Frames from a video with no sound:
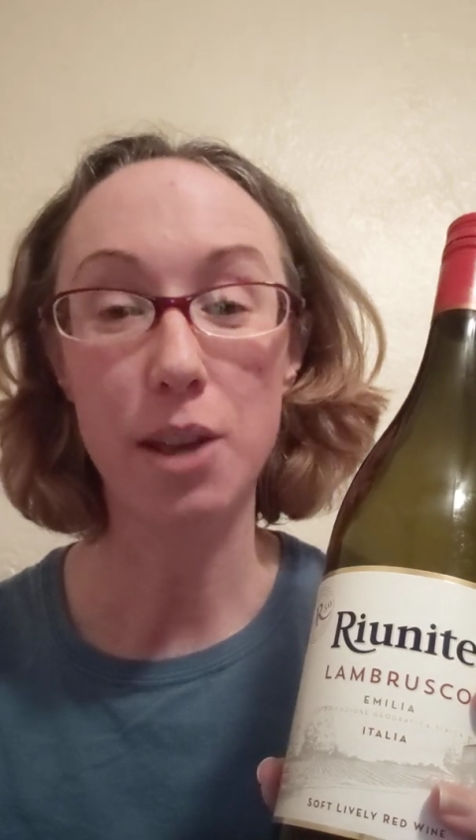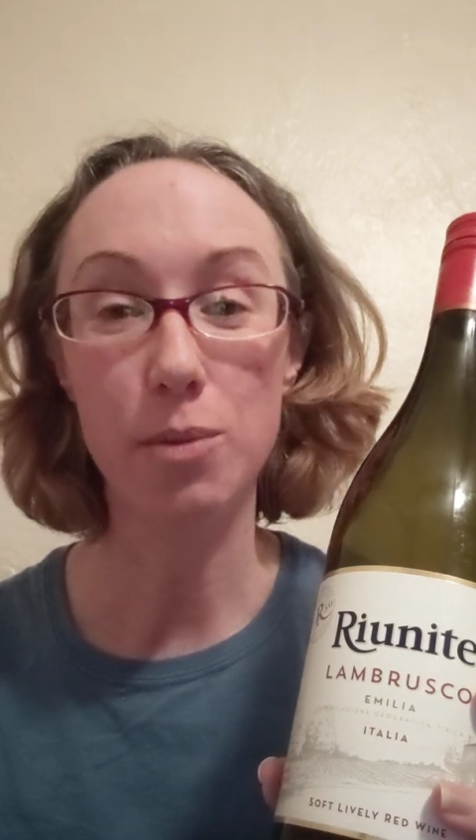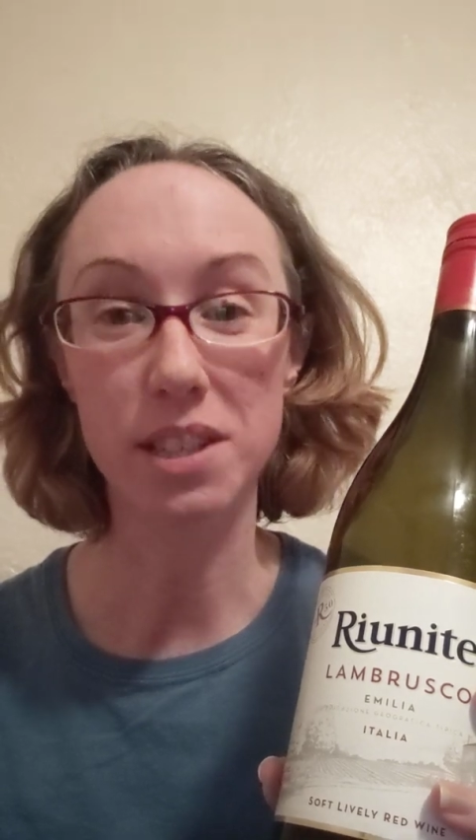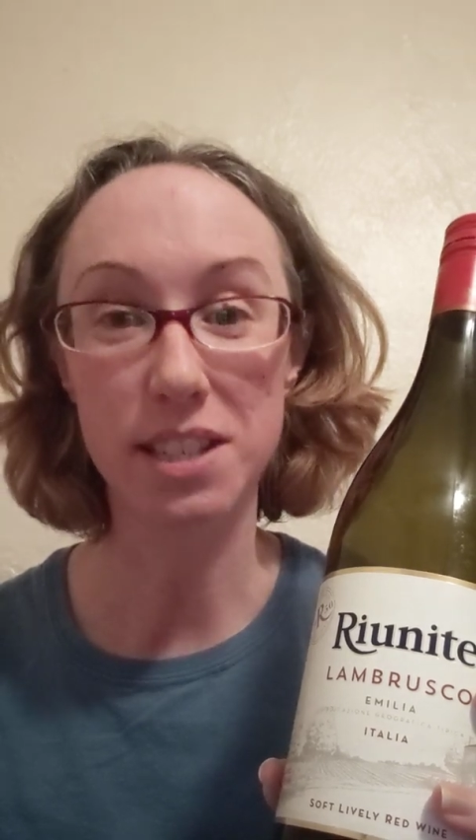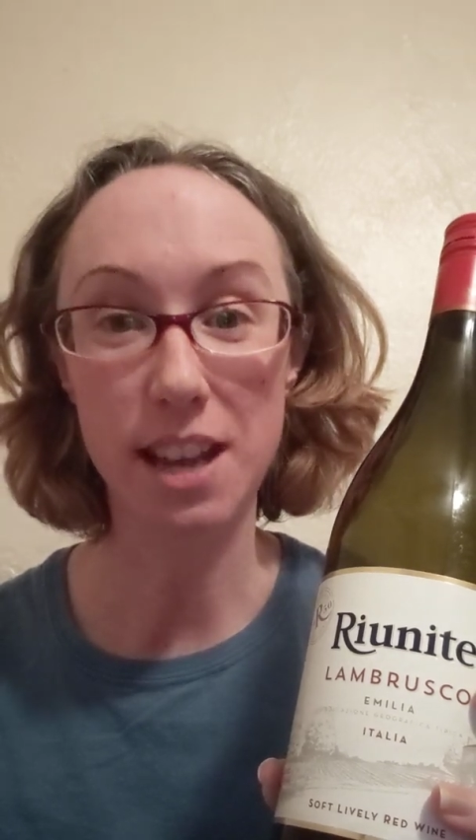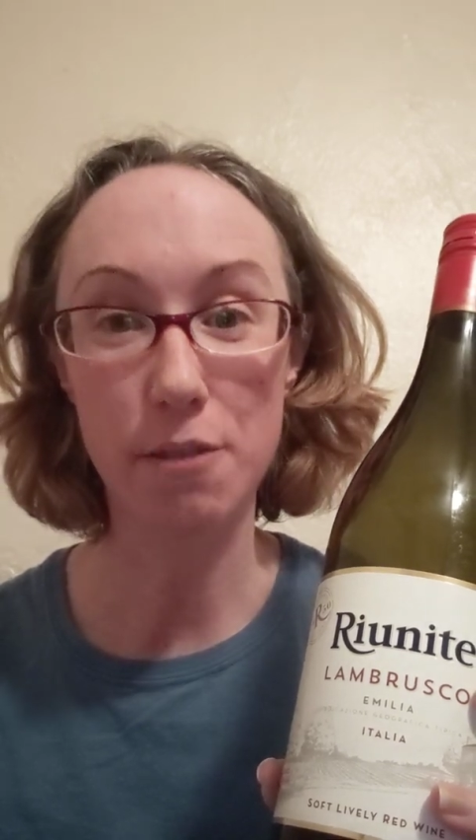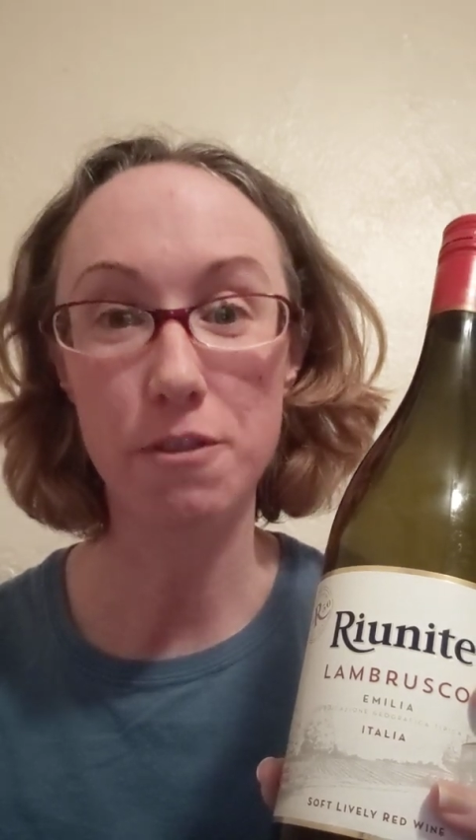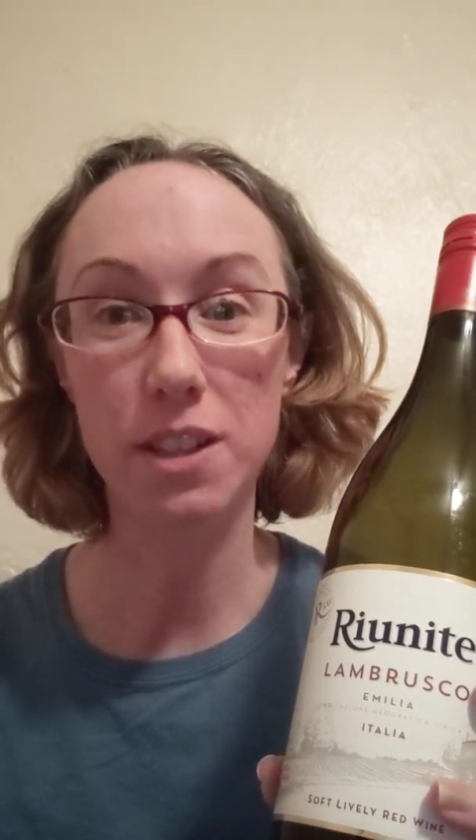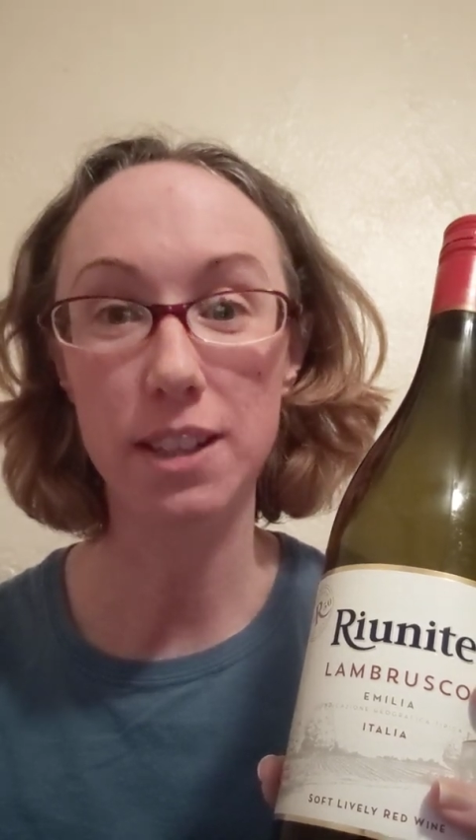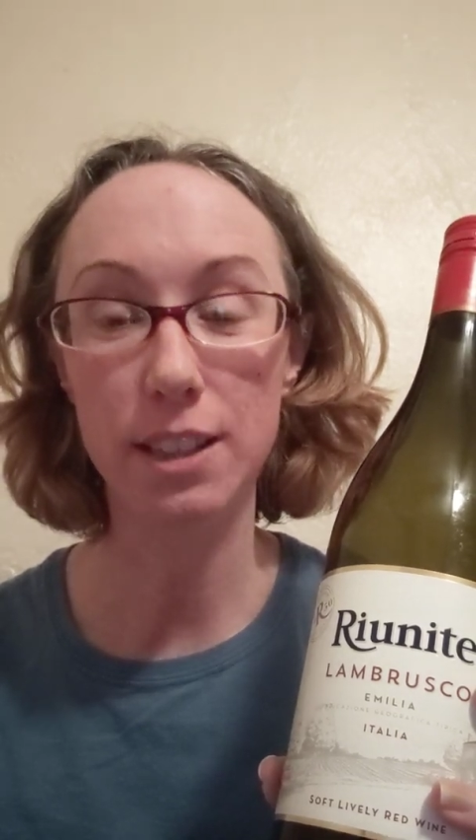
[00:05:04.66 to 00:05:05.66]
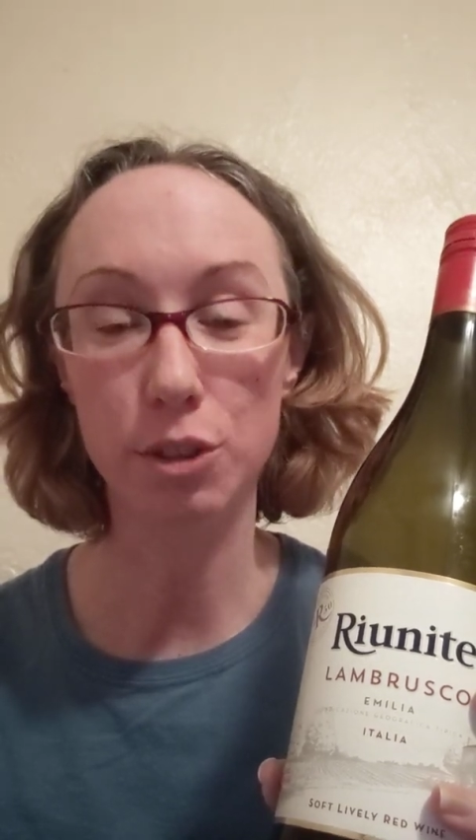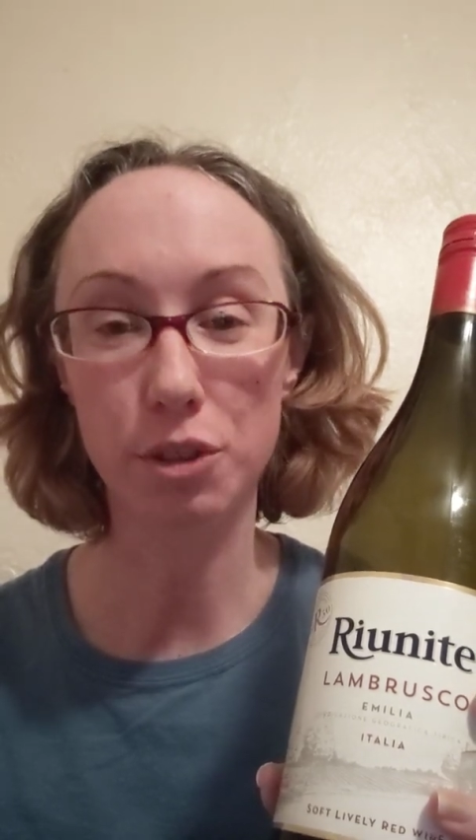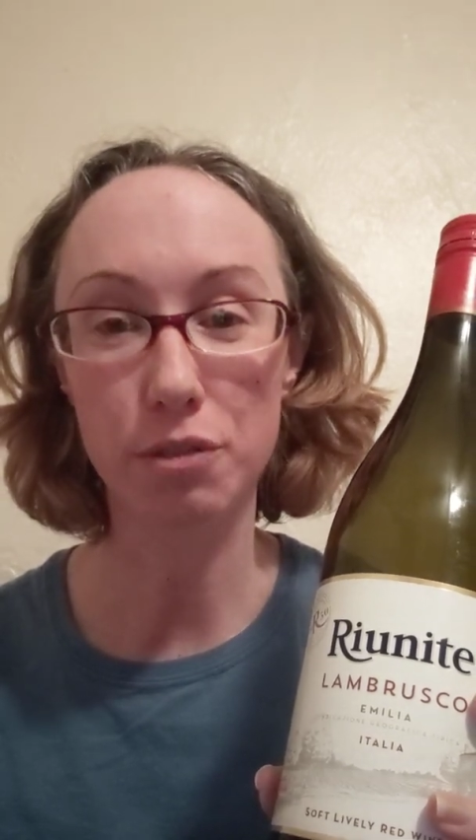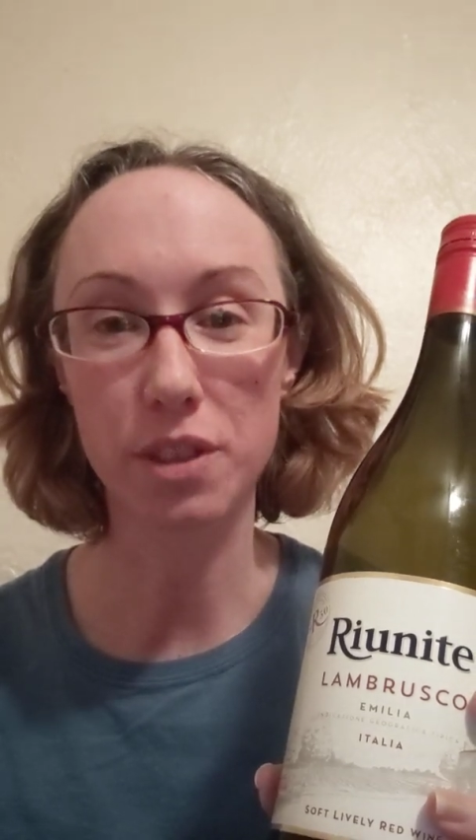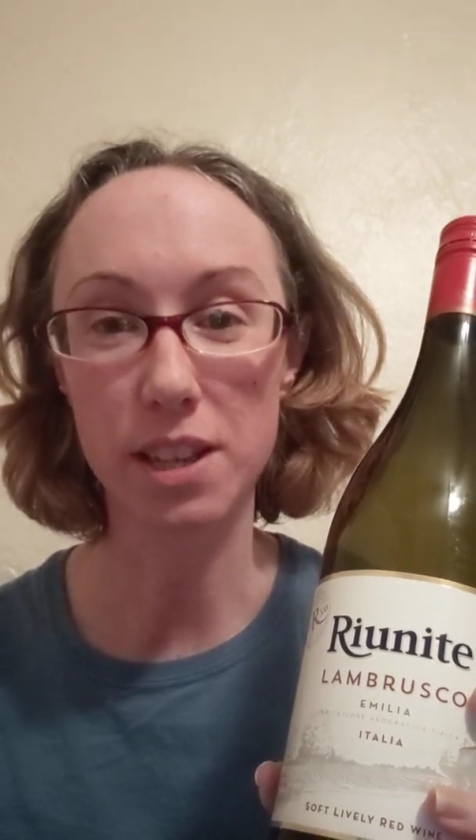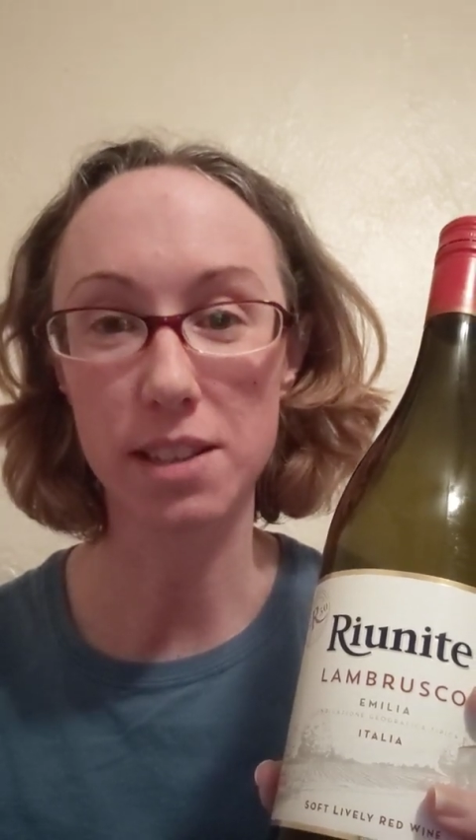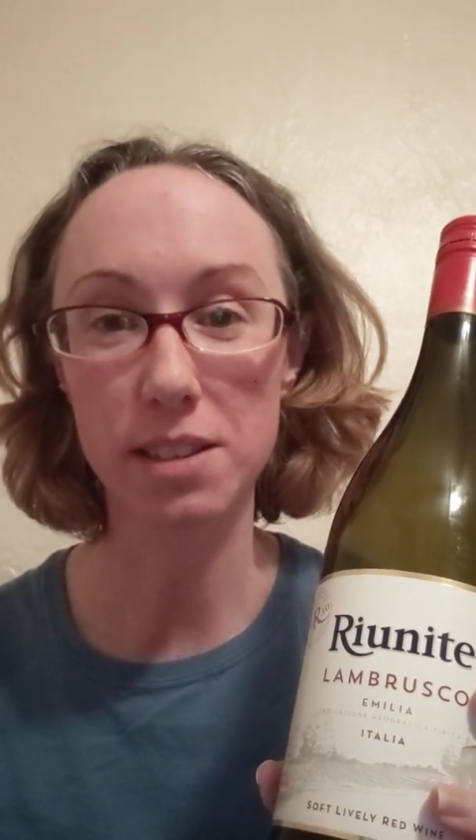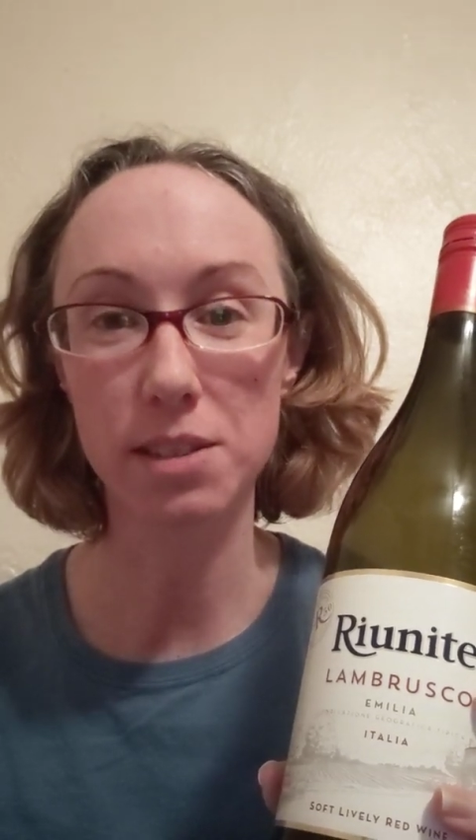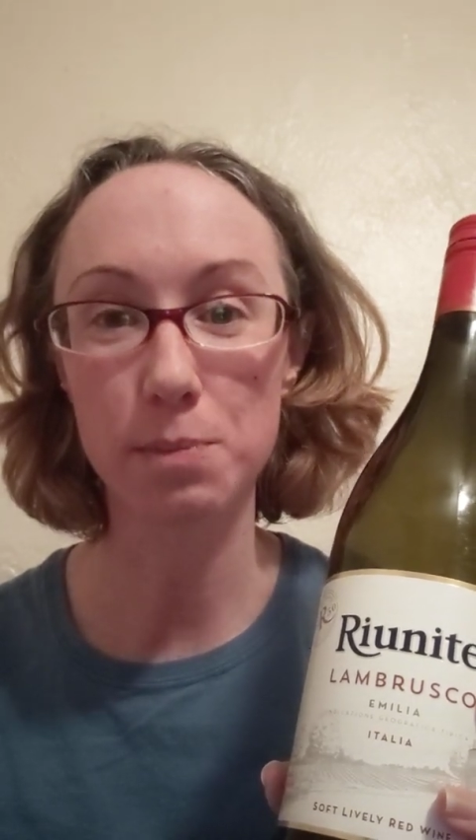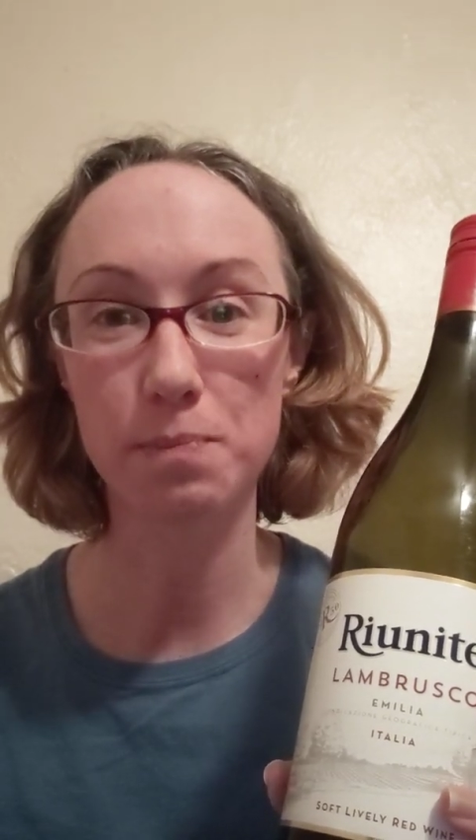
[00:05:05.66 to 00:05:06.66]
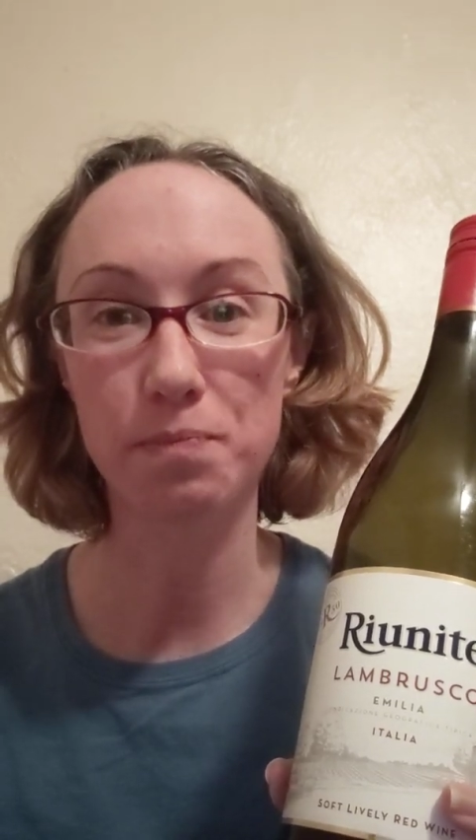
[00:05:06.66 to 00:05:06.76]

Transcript: I would definitely look for this